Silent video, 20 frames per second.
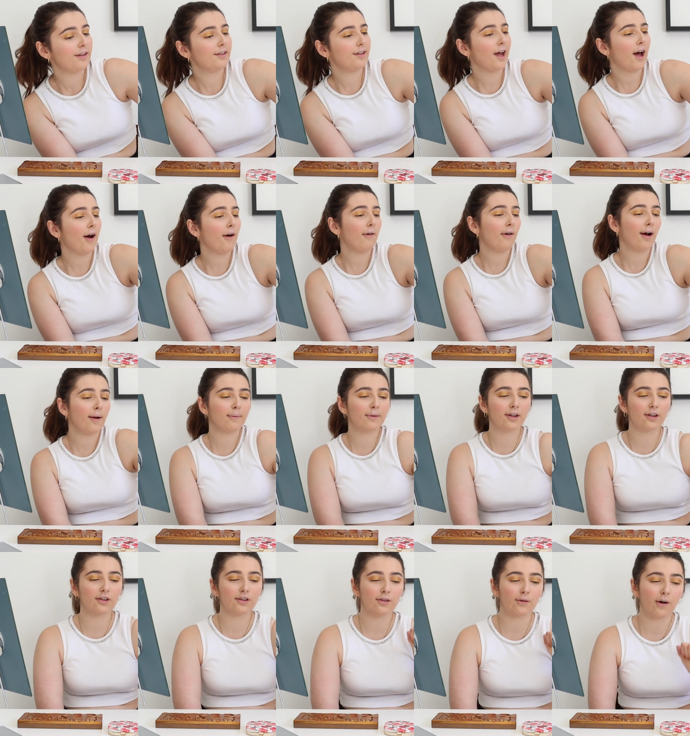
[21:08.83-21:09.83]
Now I'm
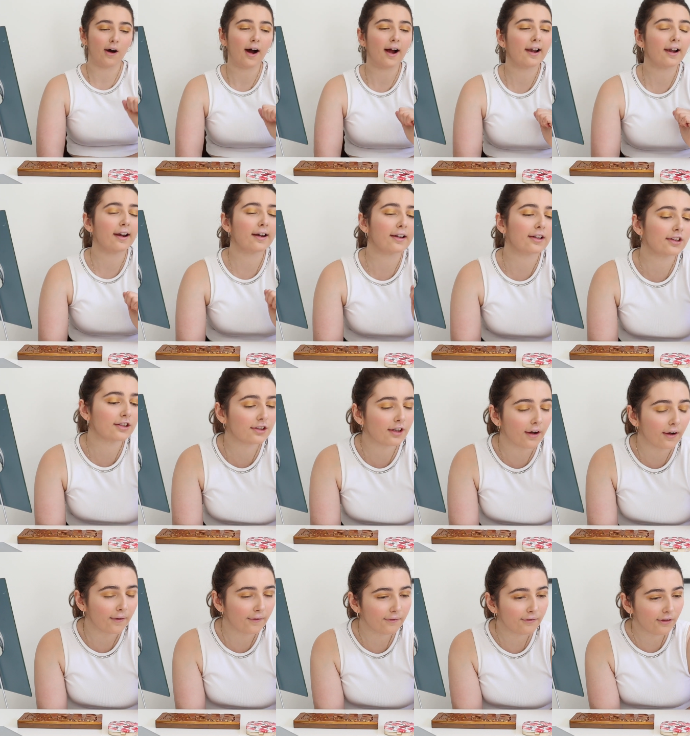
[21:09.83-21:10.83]
going to do eyeliner.
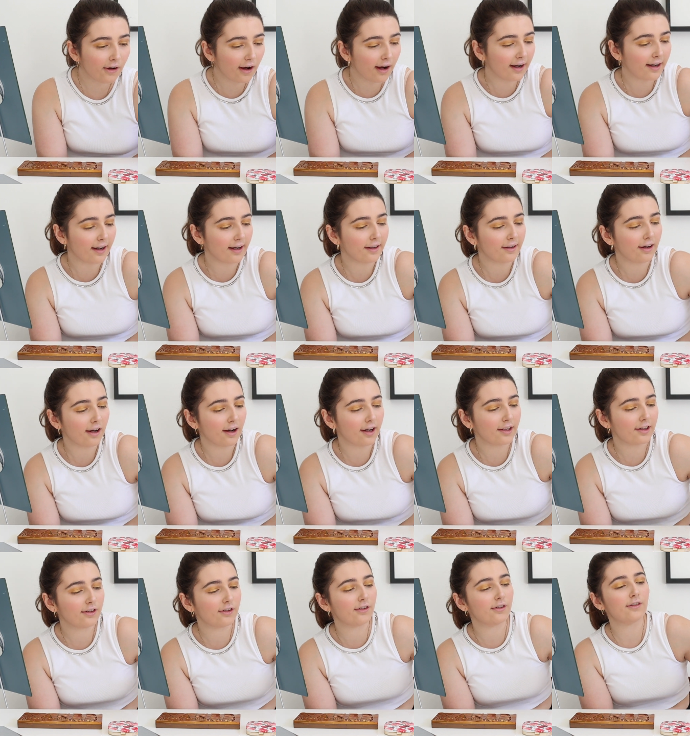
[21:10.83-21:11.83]
So for eyeliner,
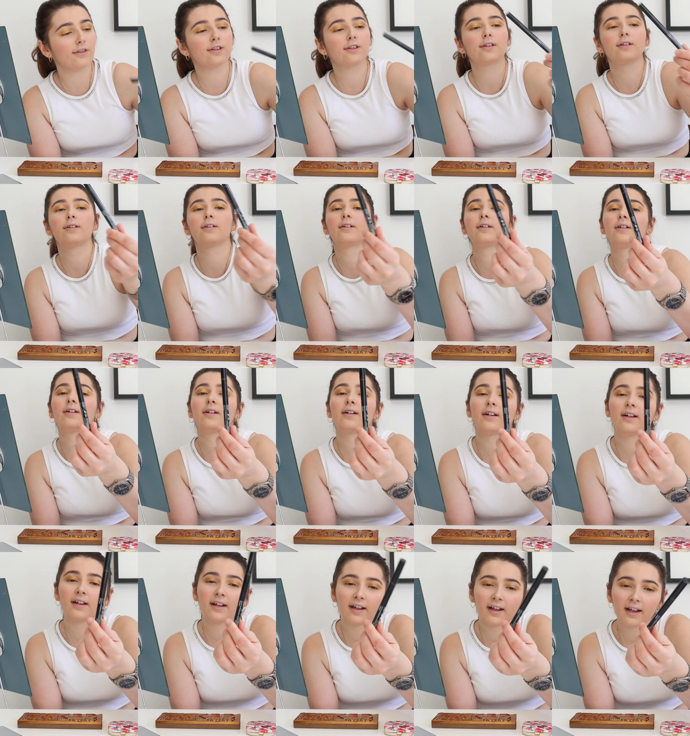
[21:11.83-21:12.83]
I use
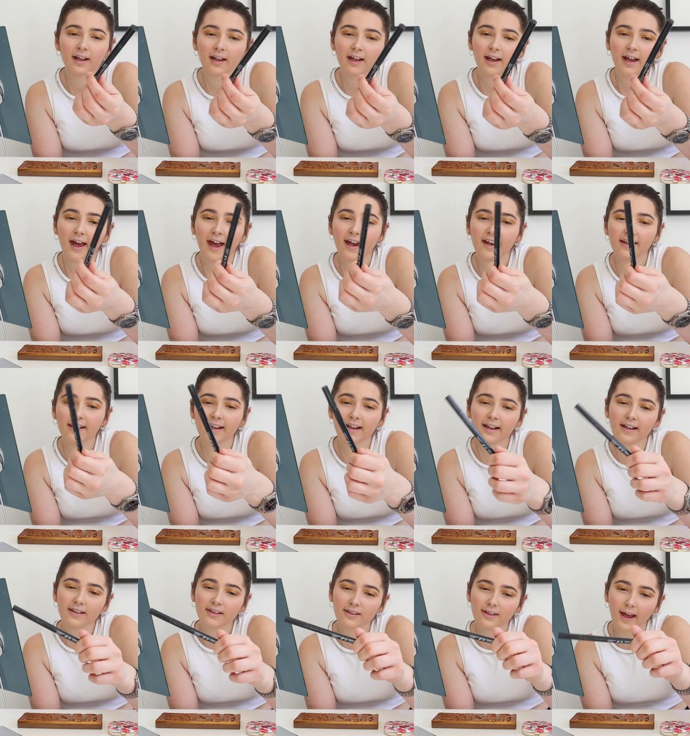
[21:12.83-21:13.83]
a
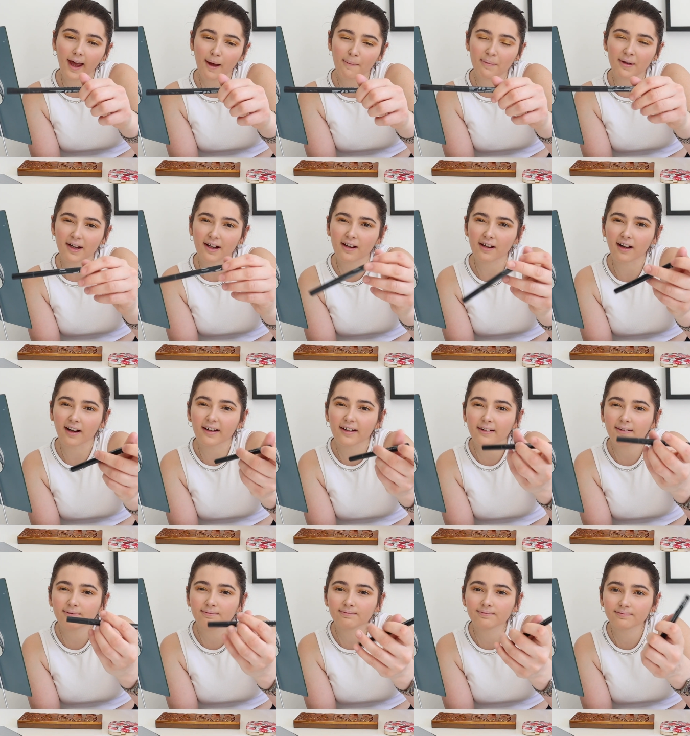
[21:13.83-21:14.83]
NYX Epic
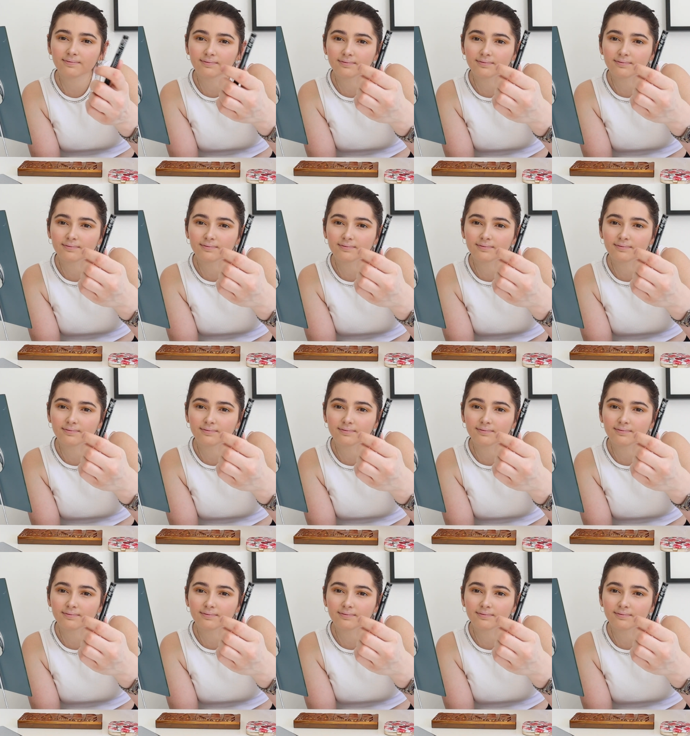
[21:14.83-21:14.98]
liner.